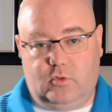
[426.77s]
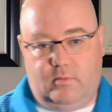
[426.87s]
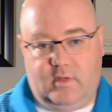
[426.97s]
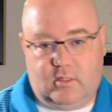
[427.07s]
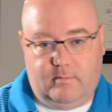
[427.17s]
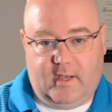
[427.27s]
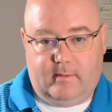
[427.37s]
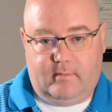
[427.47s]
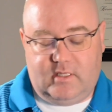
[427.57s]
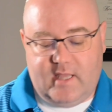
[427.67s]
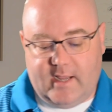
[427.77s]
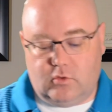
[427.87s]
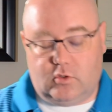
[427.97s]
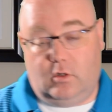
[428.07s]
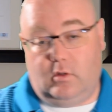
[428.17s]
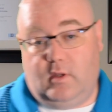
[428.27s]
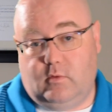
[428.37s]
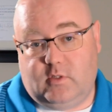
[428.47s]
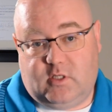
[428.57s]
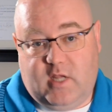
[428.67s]
which would be at the bottom of the tax return, and they
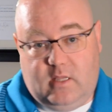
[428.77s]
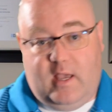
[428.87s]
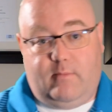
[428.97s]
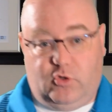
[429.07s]
would just take that,